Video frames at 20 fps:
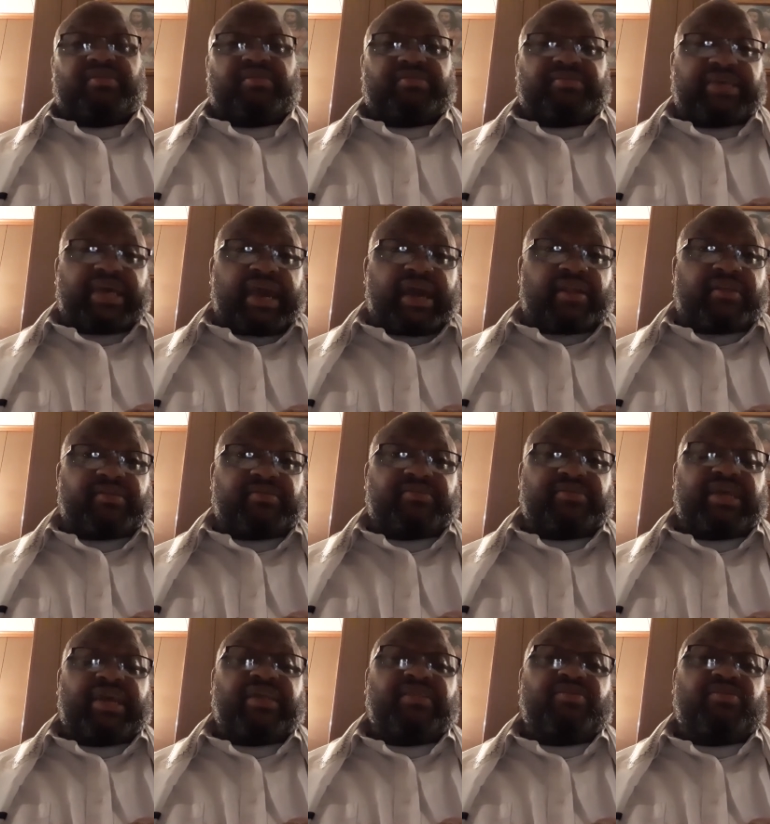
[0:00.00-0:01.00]
your talents,
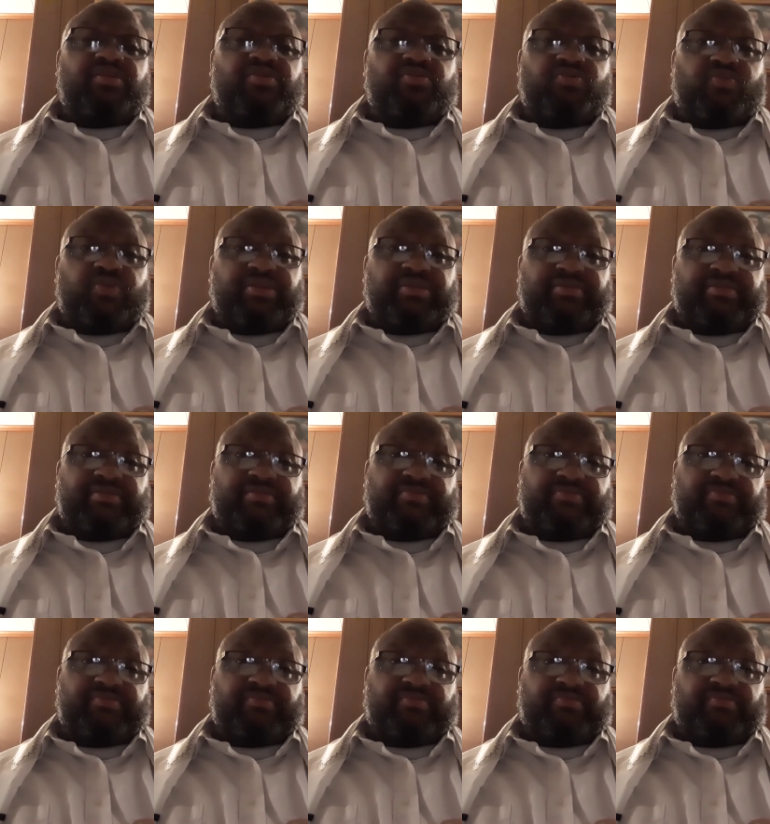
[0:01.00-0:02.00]
and your anointing.
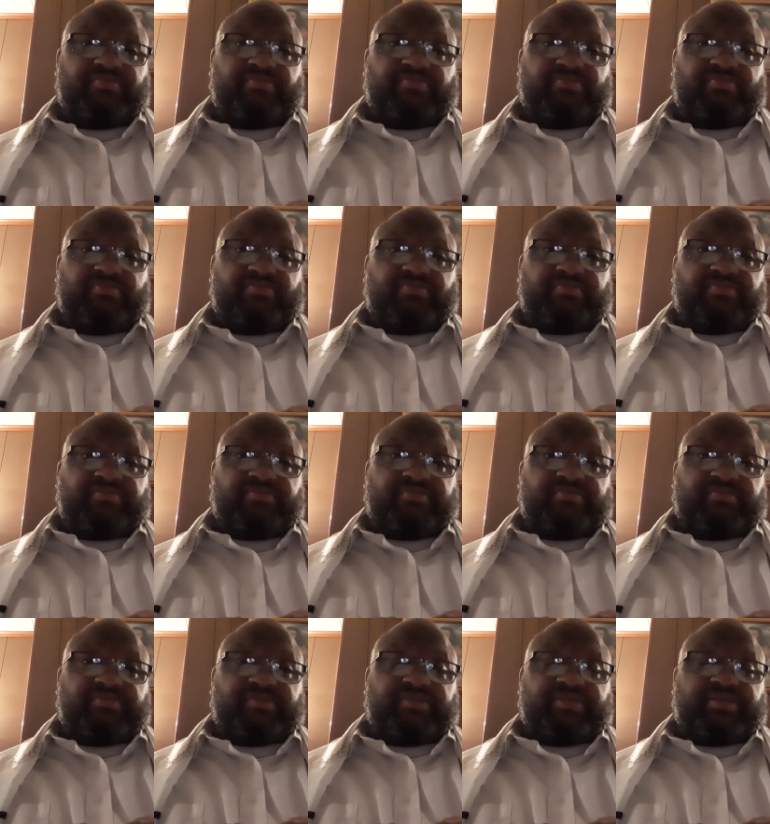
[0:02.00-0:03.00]

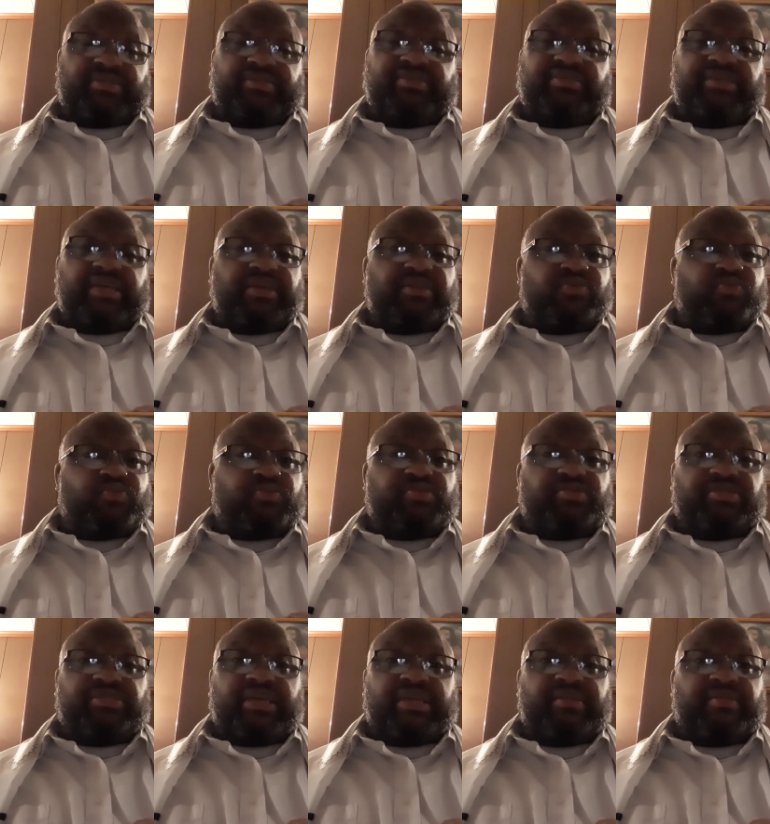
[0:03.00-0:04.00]
Because Satan will
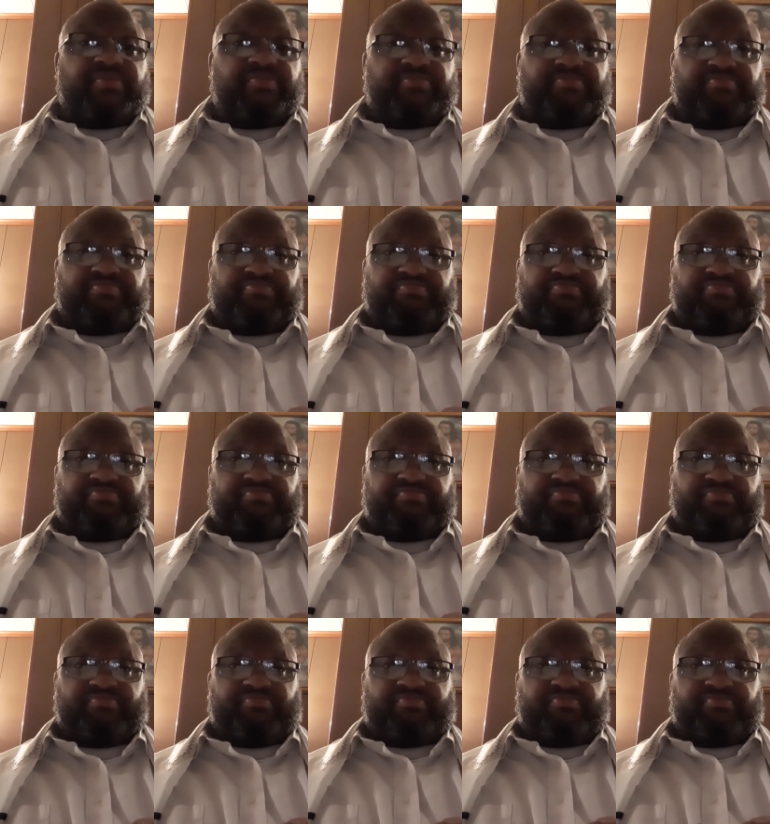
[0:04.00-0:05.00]
send them.
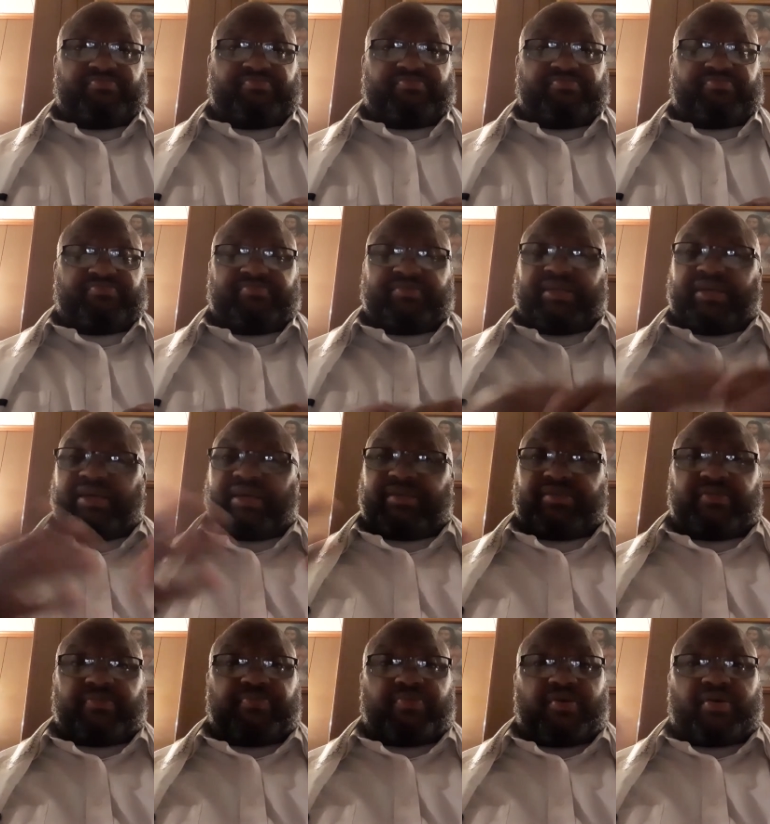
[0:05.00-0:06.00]

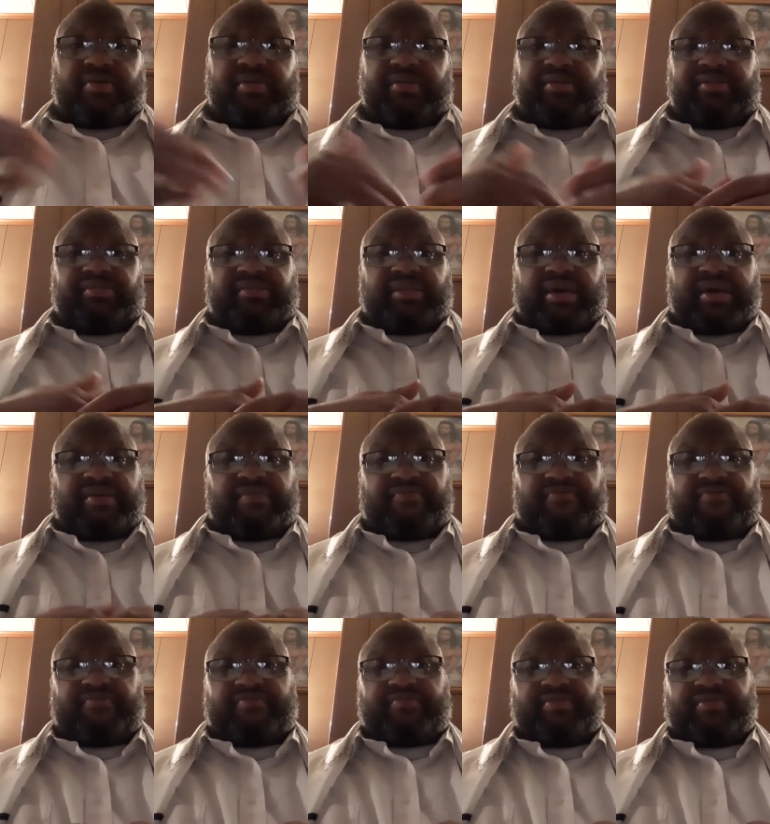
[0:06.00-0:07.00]
That's a part of this life.
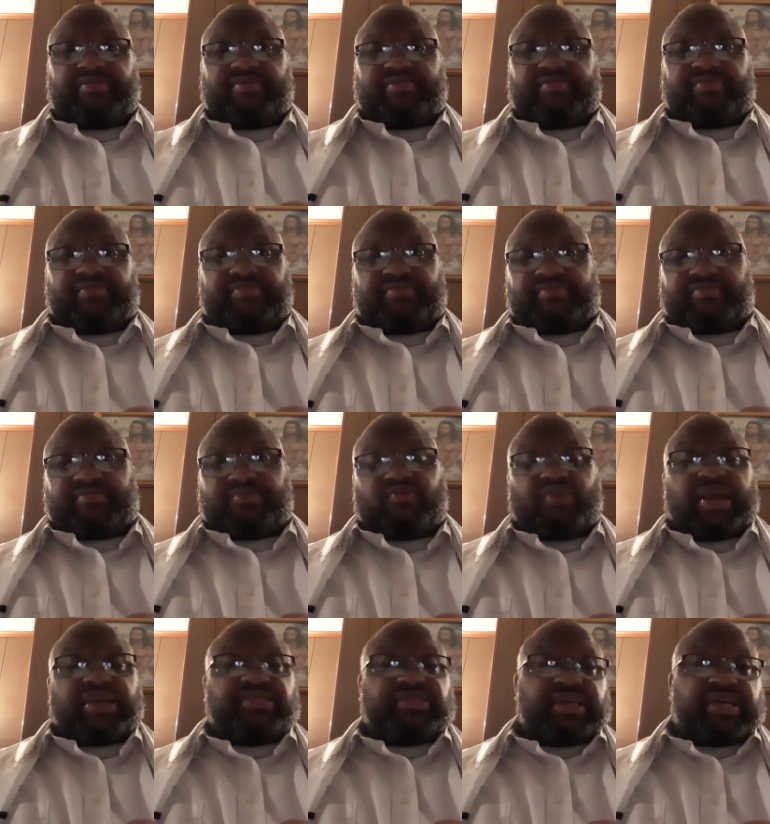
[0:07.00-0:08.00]

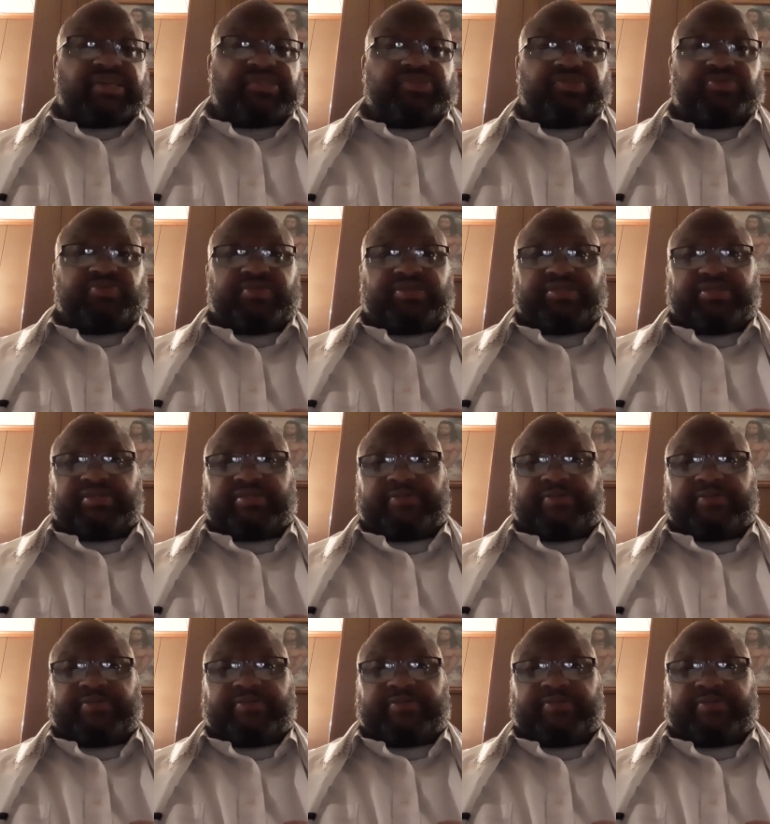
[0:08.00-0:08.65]
Christ had Judas.